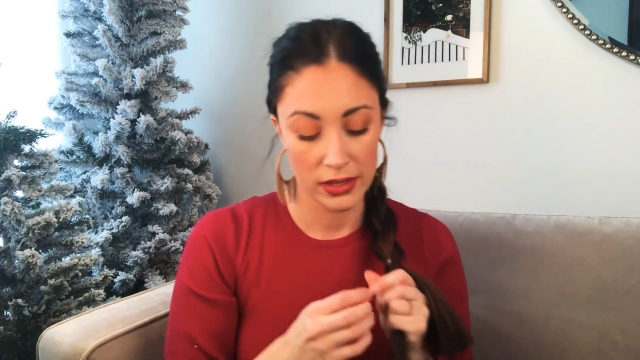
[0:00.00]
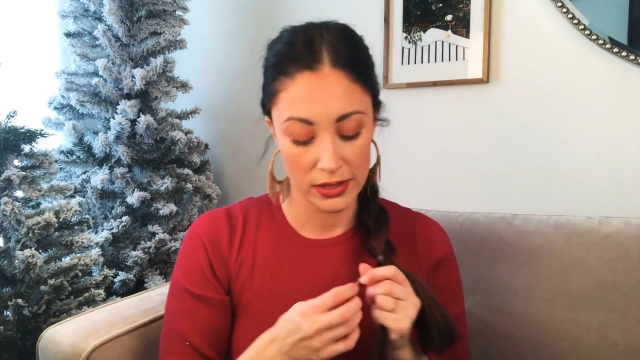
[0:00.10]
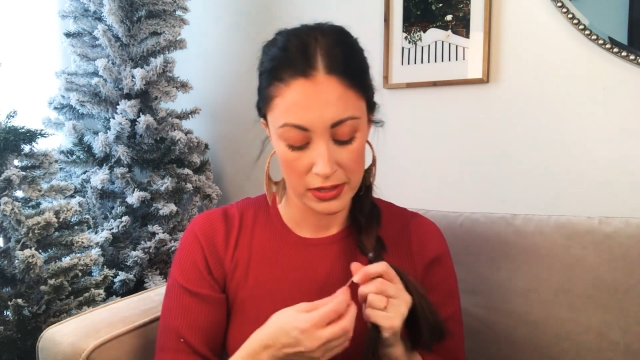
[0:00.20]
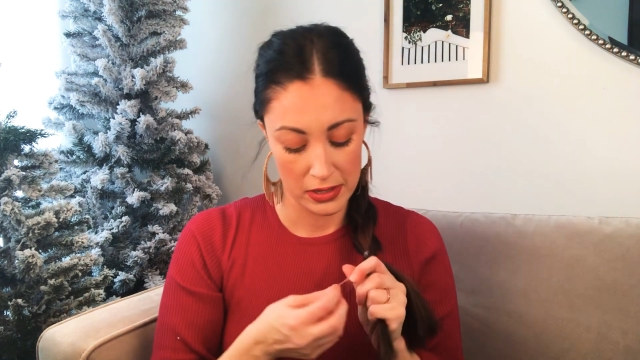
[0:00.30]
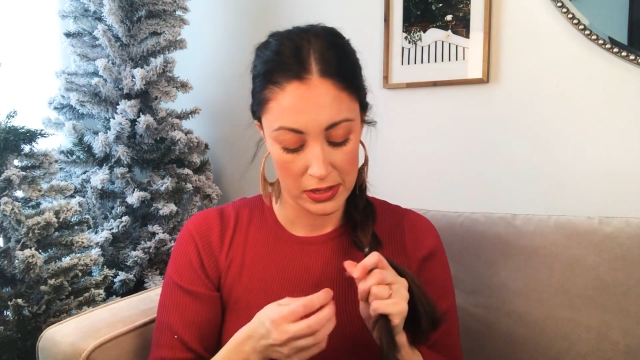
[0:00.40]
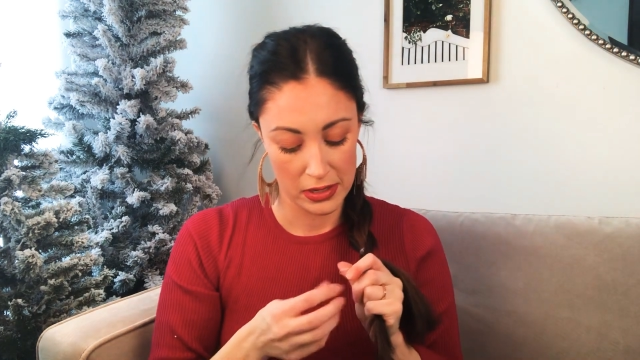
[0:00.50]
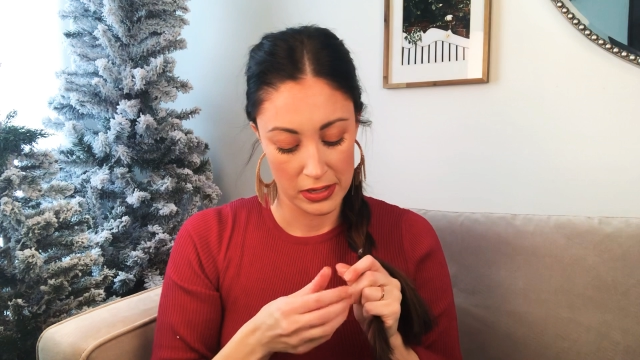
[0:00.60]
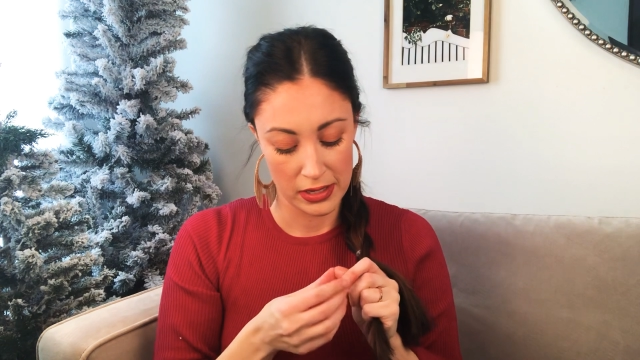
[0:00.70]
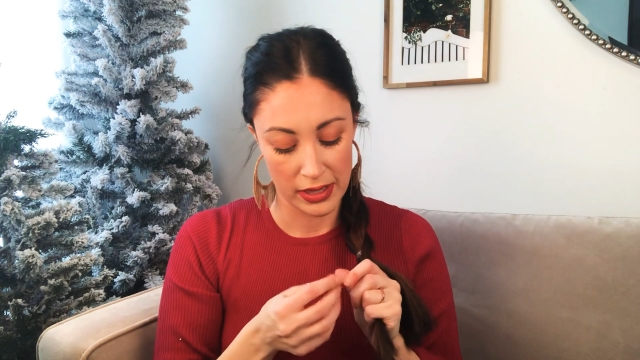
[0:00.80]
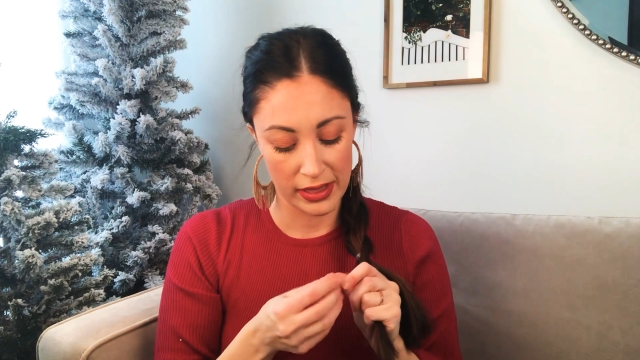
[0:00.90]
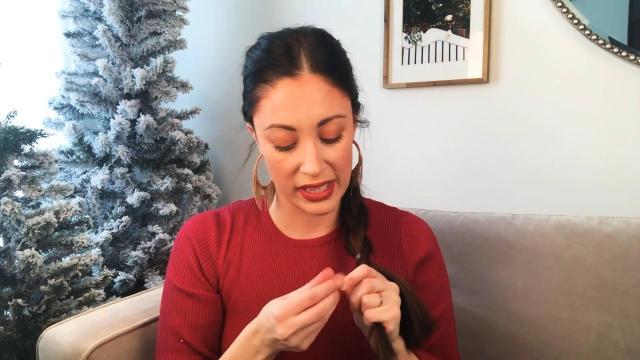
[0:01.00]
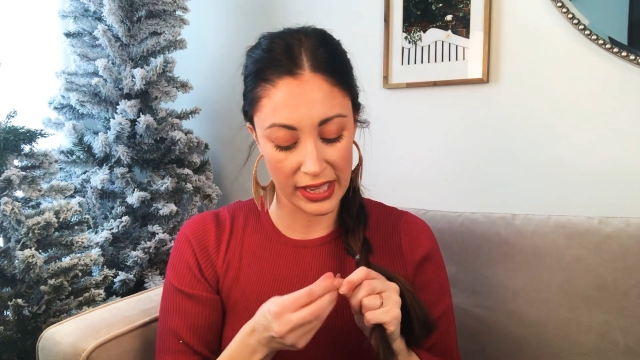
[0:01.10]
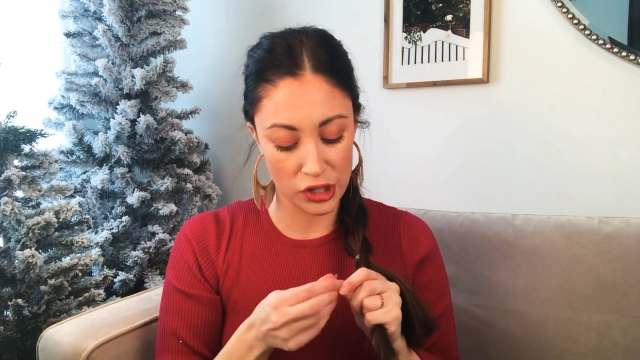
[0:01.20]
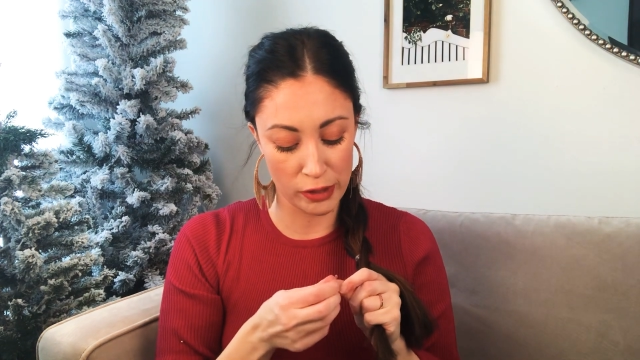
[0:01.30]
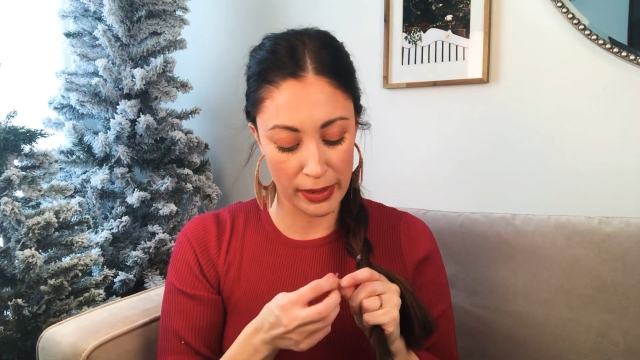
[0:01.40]
I
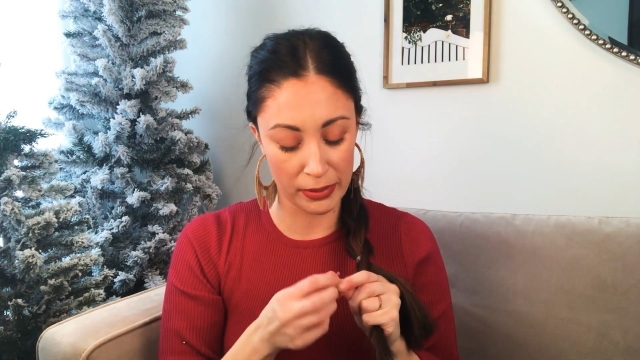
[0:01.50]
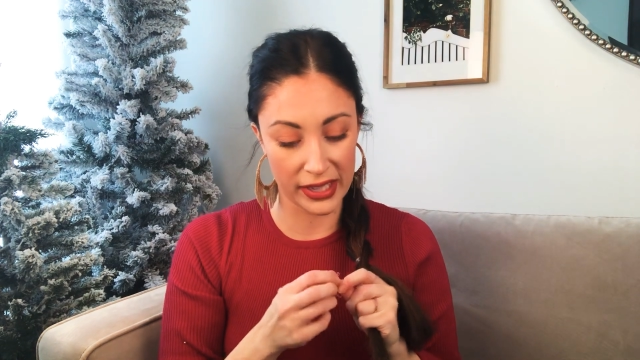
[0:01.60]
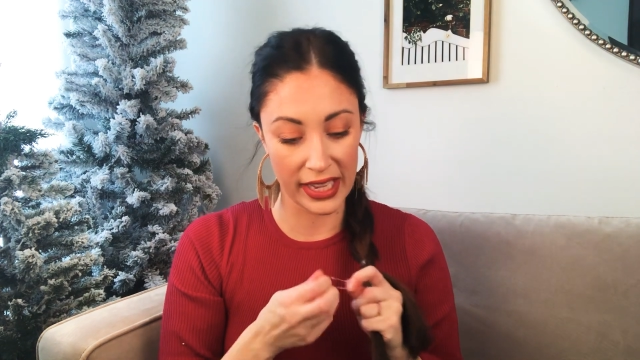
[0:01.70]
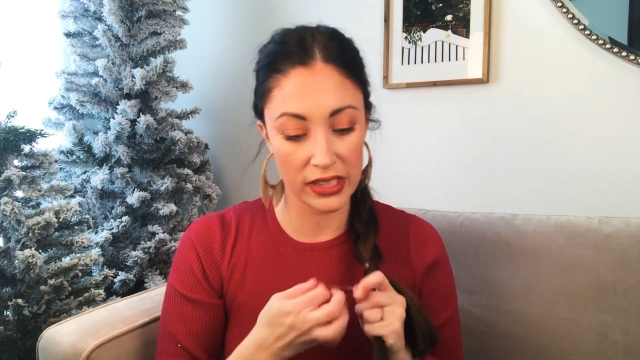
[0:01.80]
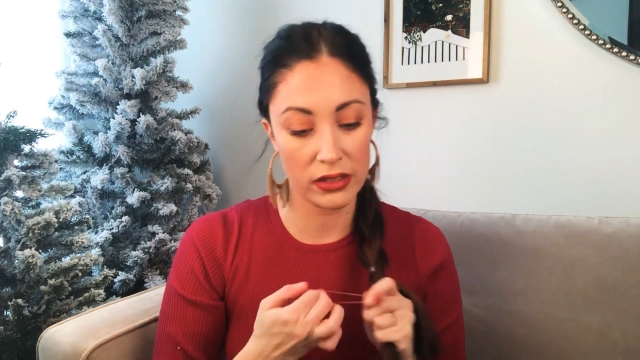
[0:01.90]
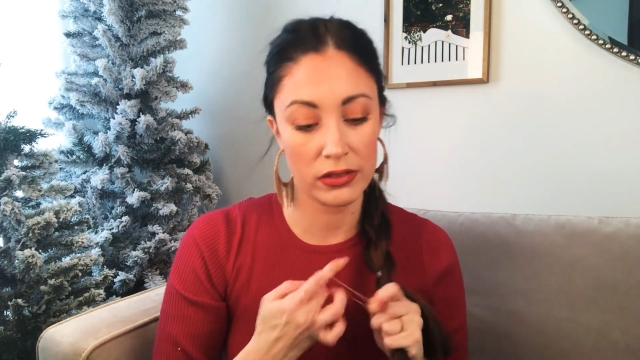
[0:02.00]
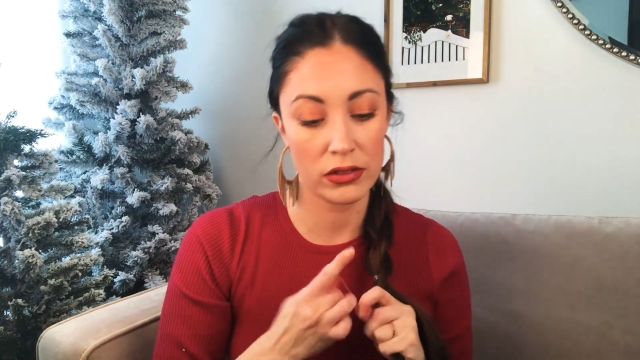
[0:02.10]
think I should be able to get